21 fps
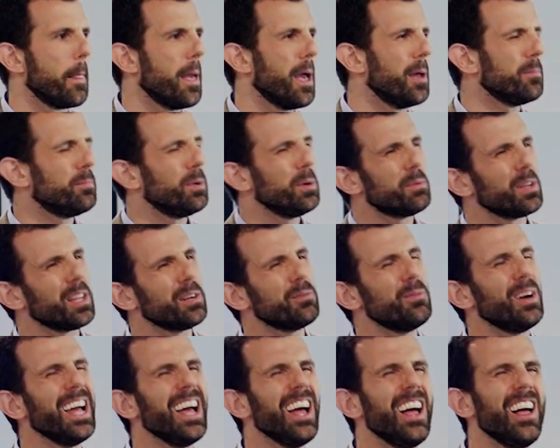And people are like,
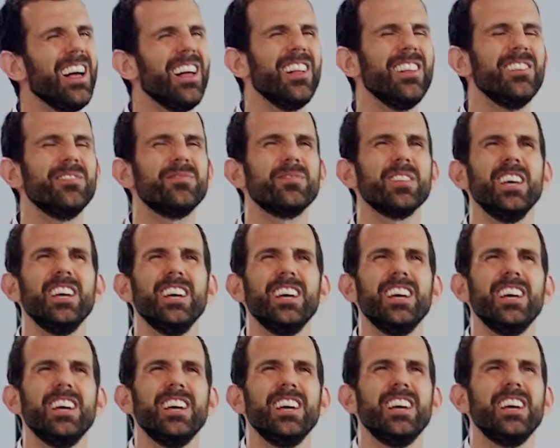well,
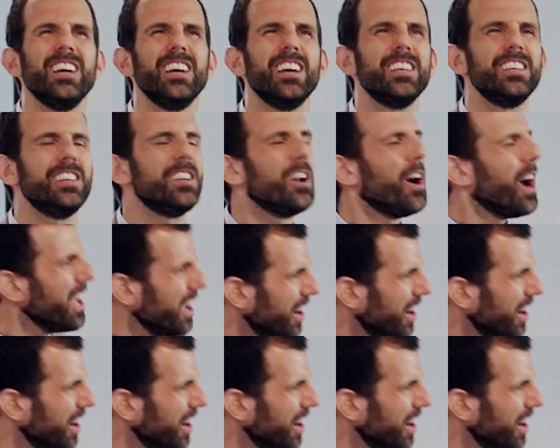you know, I